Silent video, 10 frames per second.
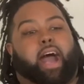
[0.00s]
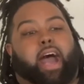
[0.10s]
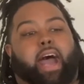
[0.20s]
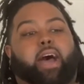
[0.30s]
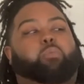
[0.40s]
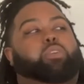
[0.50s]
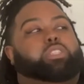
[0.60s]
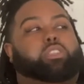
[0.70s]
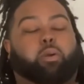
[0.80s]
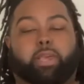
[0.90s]
I wanted
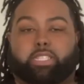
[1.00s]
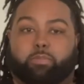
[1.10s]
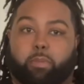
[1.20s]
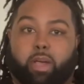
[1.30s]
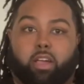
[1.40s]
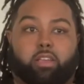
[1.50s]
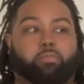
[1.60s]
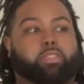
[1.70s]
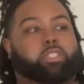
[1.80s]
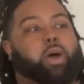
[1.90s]
to go back to my mom,
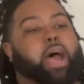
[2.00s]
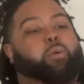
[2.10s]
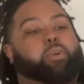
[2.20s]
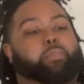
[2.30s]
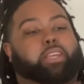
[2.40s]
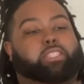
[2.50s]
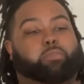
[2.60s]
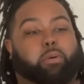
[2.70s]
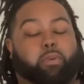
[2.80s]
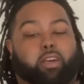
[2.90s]
so I went back to
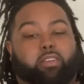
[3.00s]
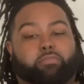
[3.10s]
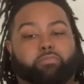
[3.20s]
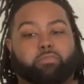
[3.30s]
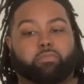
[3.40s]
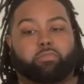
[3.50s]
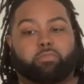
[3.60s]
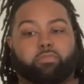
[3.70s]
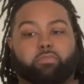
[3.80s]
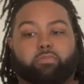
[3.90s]
my mom.
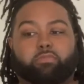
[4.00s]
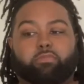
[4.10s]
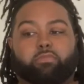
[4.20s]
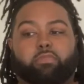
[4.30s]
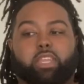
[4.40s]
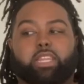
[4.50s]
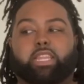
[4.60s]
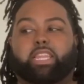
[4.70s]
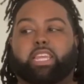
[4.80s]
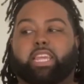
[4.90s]

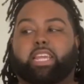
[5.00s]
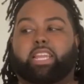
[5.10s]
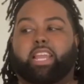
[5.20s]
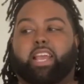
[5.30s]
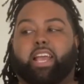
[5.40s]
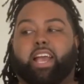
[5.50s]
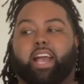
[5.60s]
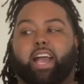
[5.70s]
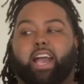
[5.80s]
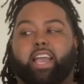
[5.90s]
Then
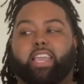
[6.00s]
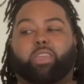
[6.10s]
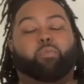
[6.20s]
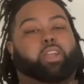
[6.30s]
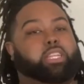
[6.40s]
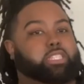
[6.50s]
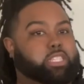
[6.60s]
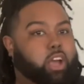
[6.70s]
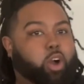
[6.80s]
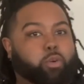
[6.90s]
he wanted to
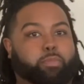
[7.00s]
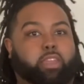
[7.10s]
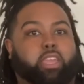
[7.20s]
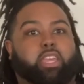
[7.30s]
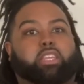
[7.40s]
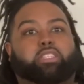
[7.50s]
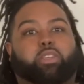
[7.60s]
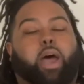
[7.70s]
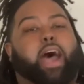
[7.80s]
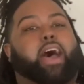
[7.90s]
hold me again,
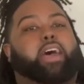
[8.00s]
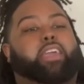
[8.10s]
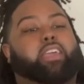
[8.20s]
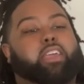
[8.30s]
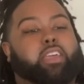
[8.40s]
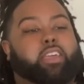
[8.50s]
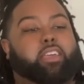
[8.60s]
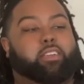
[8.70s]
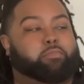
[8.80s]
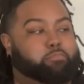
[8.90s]
so
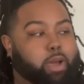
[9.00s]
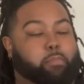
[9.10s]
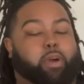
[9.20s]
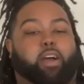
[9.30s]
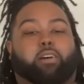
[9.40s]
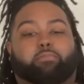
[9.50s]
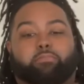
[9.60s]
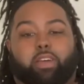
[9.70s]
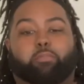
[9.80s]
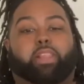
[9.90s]
my mom
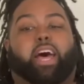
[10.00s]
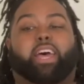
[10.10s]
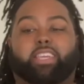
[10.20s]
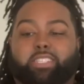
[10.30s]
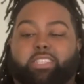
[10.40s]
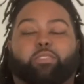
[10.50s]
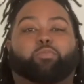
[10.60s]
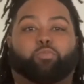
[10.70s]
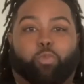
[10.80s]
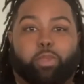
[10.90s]
obliged and
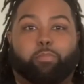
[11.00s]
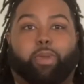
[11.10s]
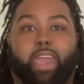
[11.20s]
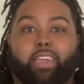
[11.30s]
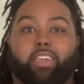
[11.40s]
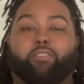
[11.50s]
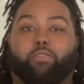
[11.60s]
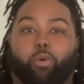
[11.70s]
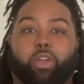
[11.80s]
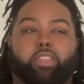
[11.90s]
went back and
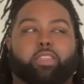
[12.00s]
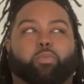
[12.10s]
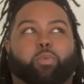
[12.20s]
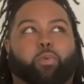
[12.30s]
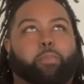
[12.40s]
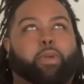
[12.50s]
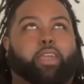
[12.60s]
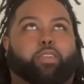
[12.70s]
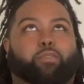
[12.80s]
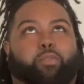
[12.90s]
forth. We went
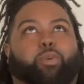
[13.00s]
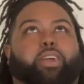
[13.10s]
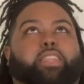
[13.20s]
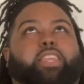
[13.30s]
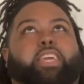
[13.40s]
back and forth.